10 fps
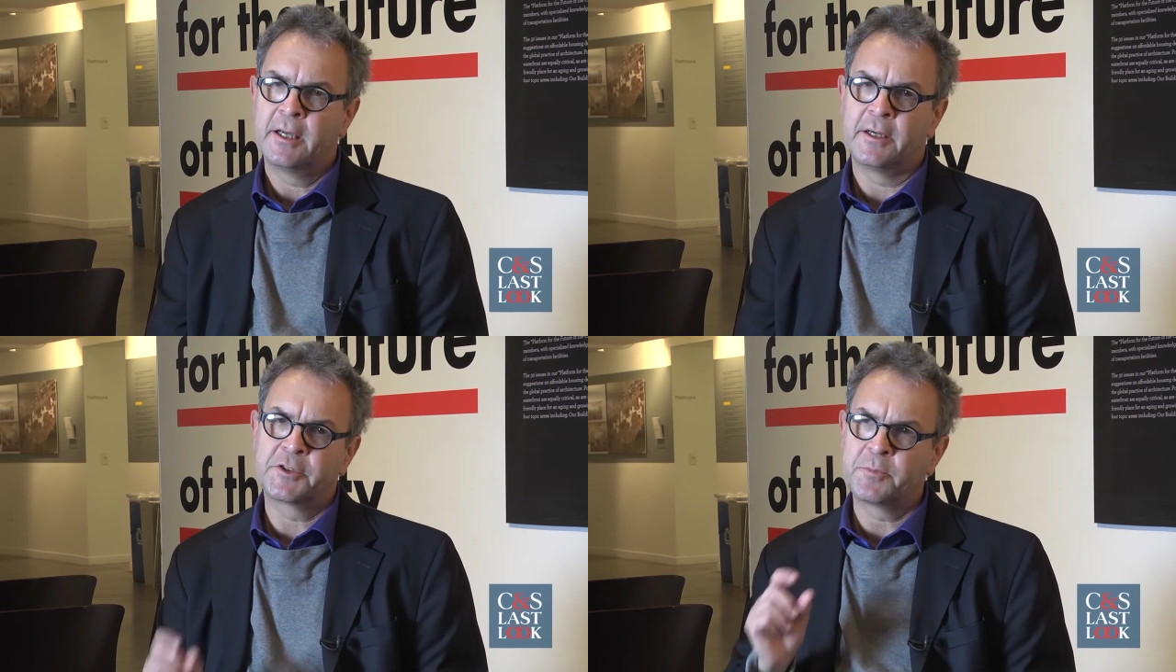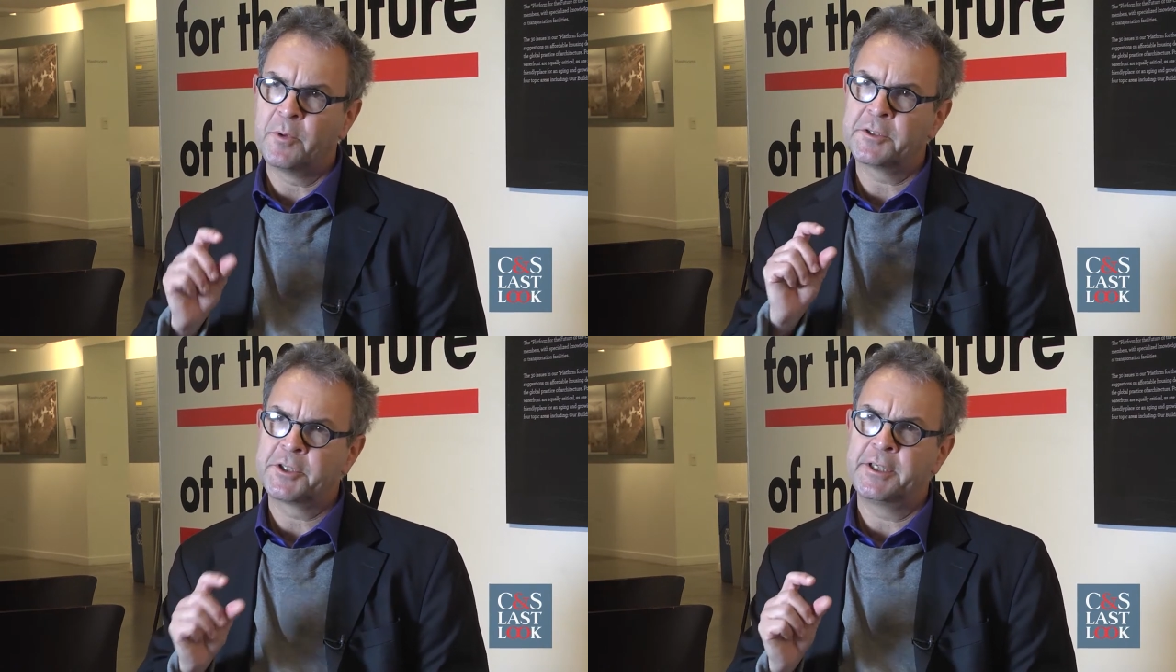Uh,
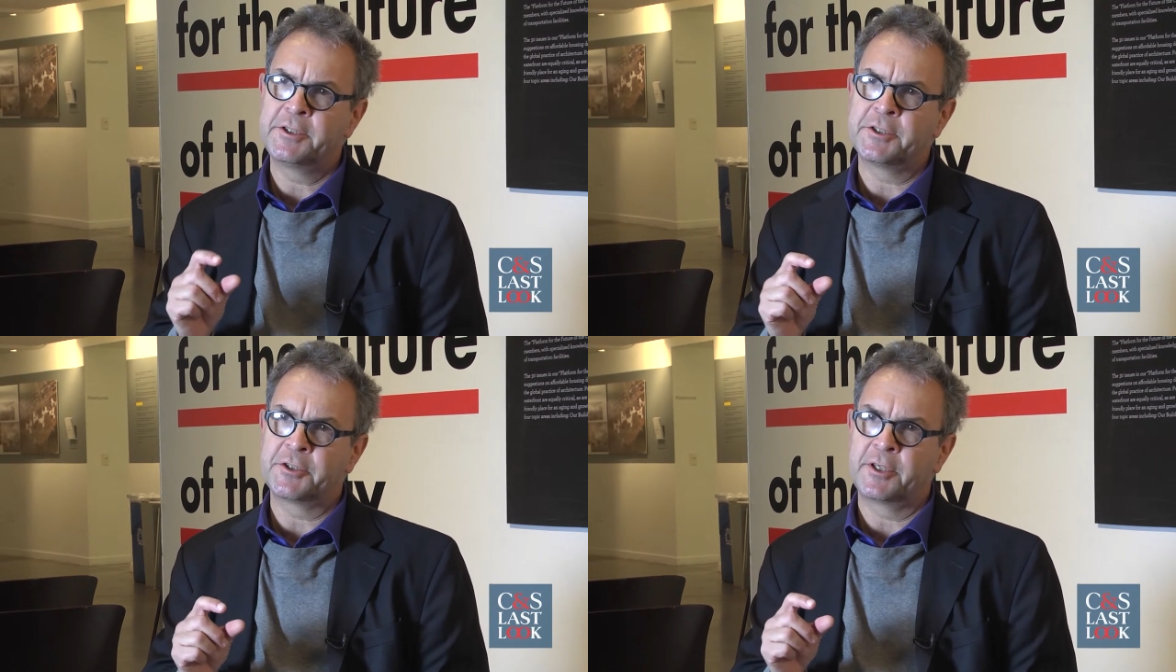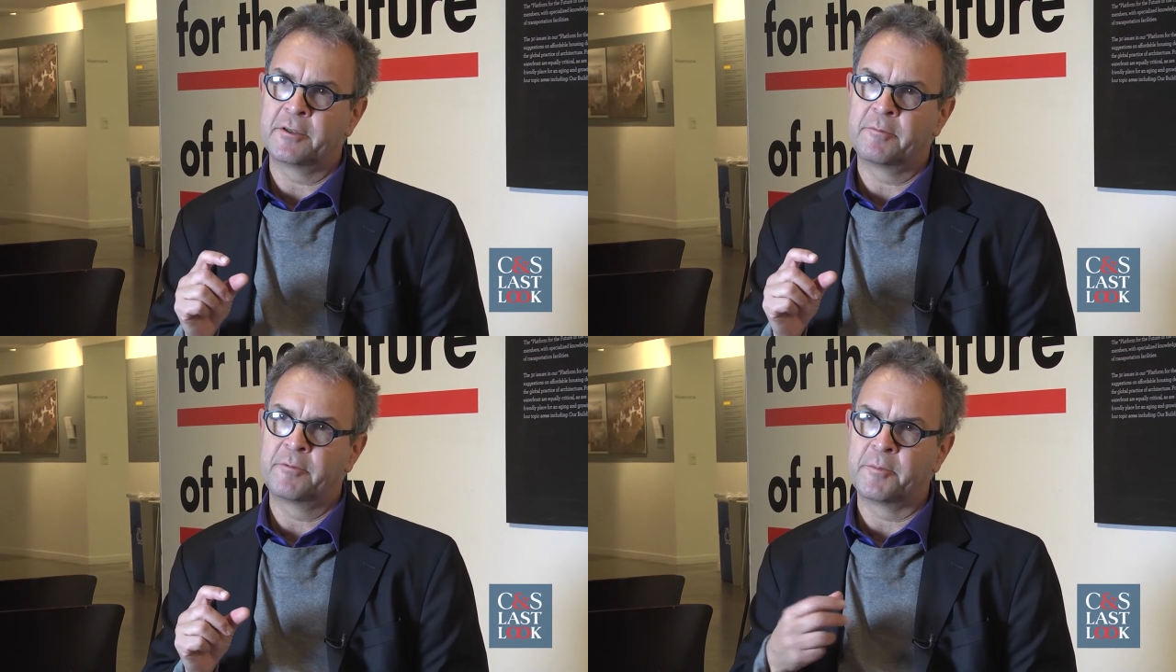small changes that
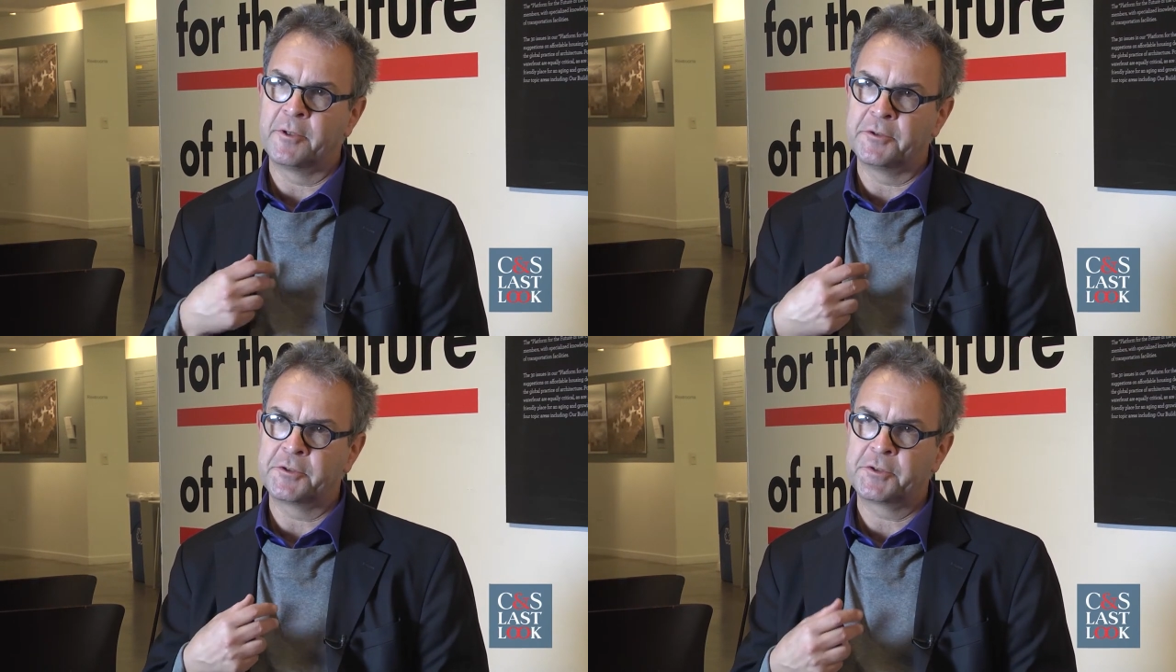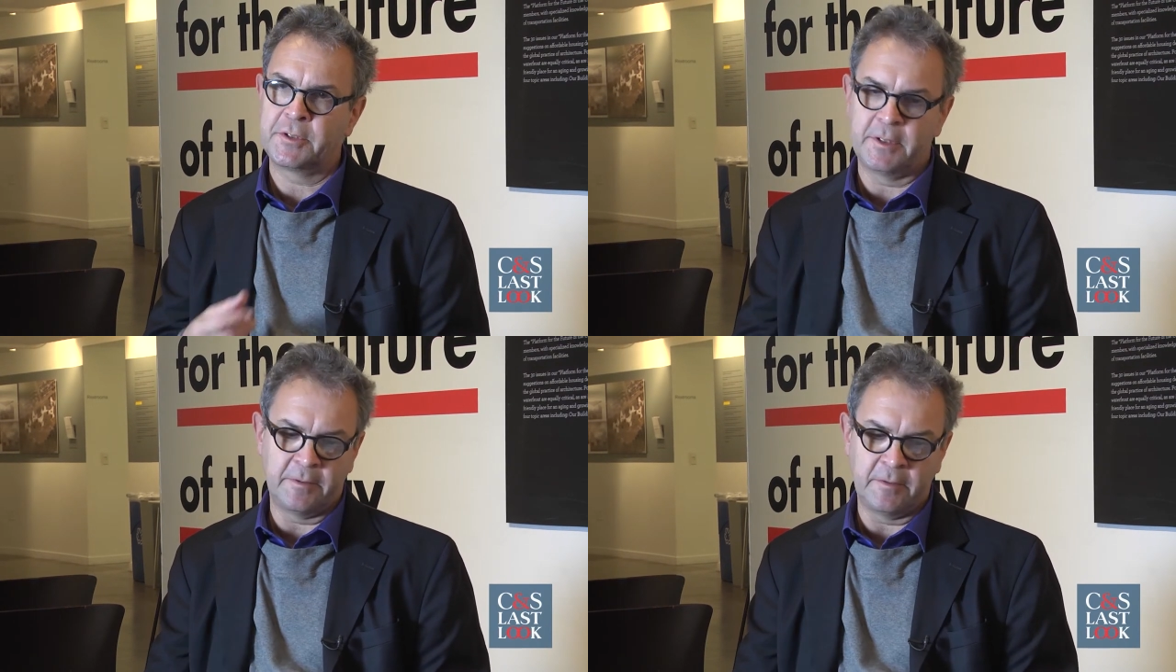are
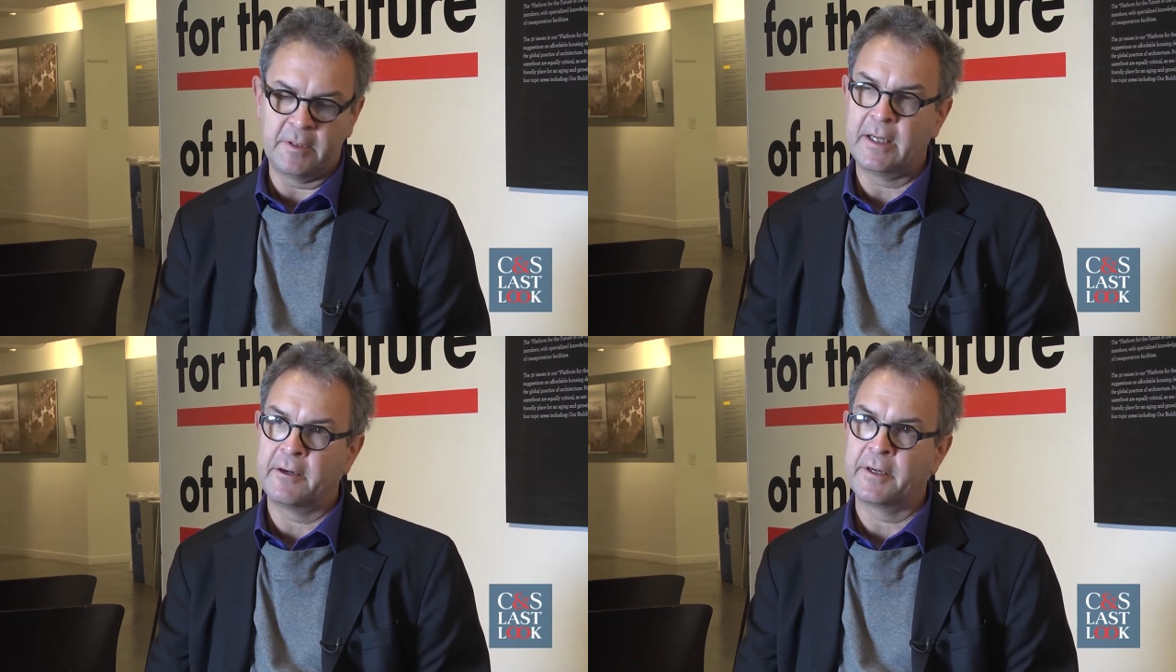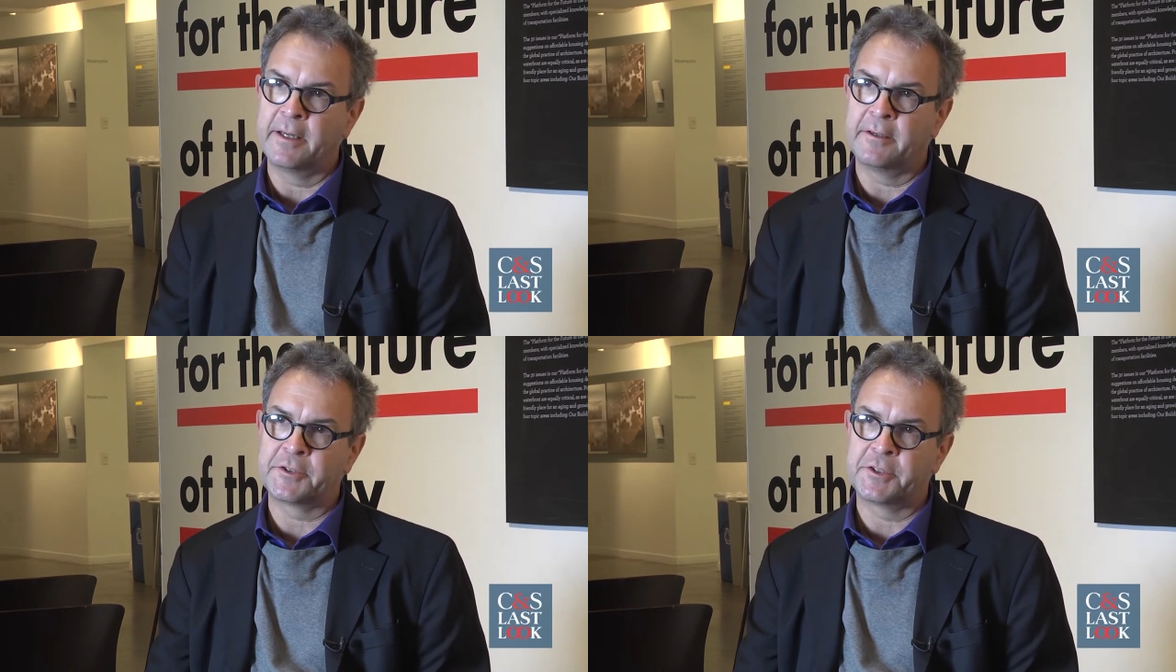proposed in our
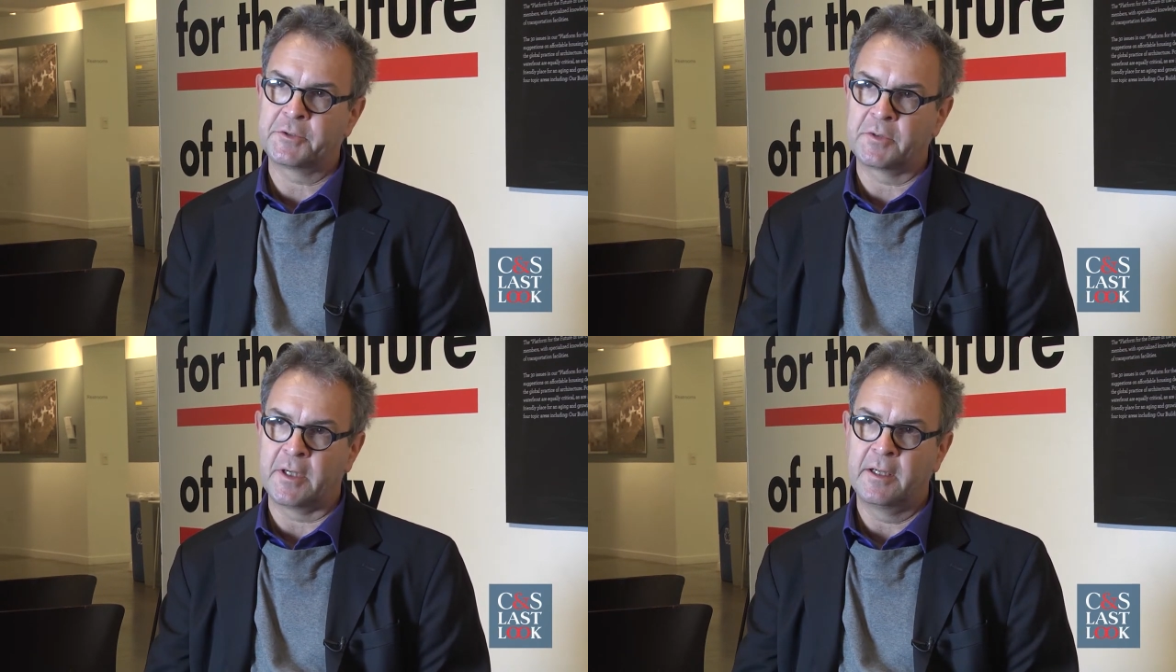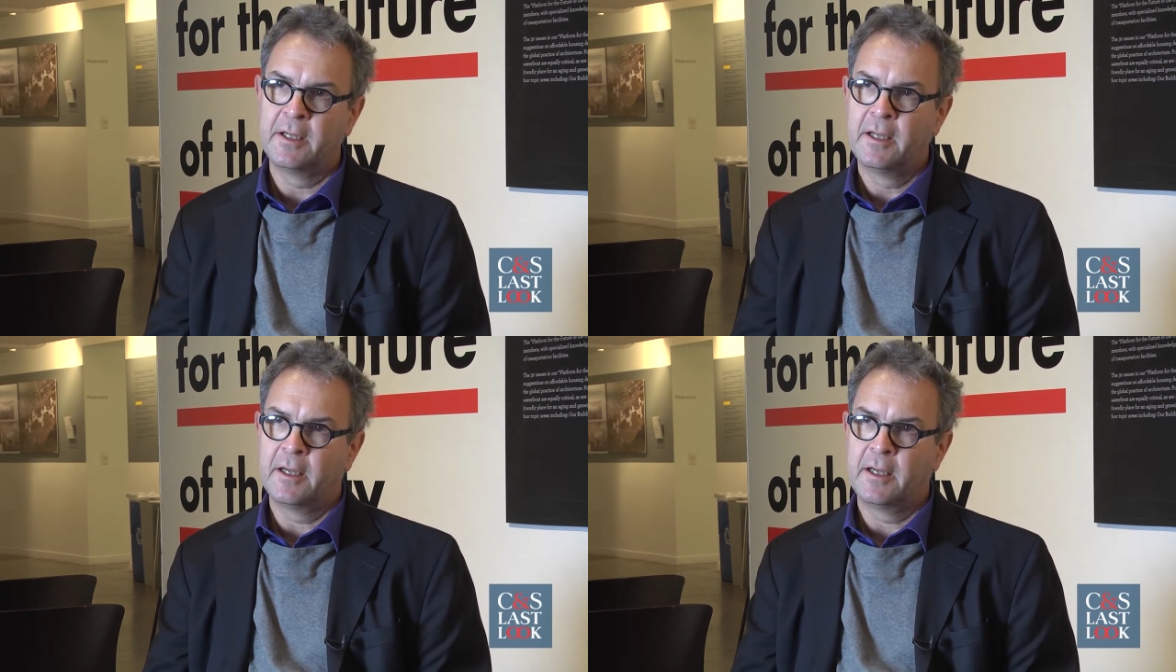analysis, uh,